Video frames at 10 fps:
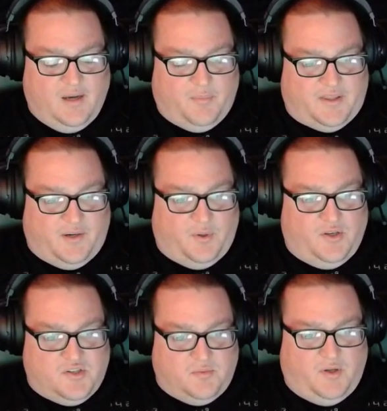but they
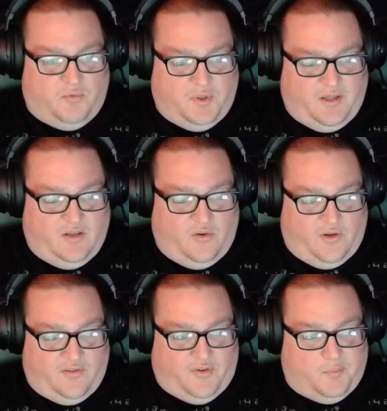used to be really
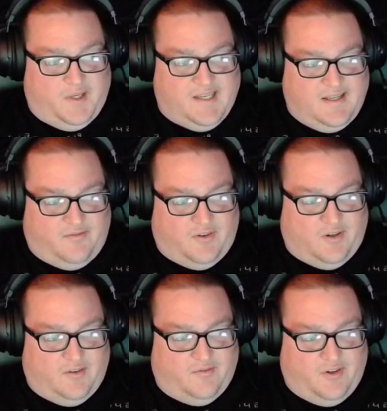annoying for
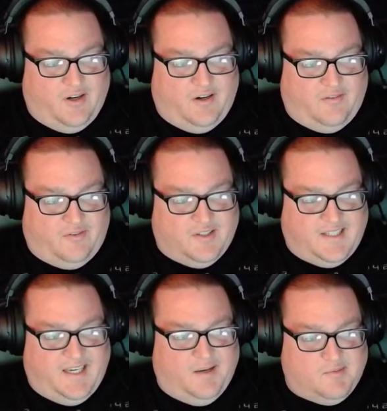
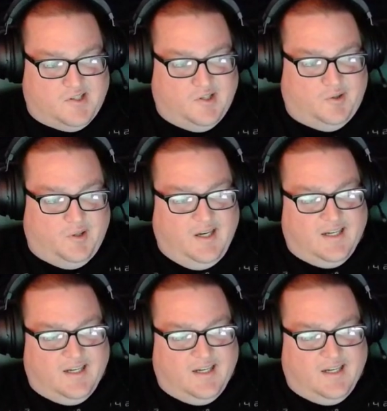DMs too,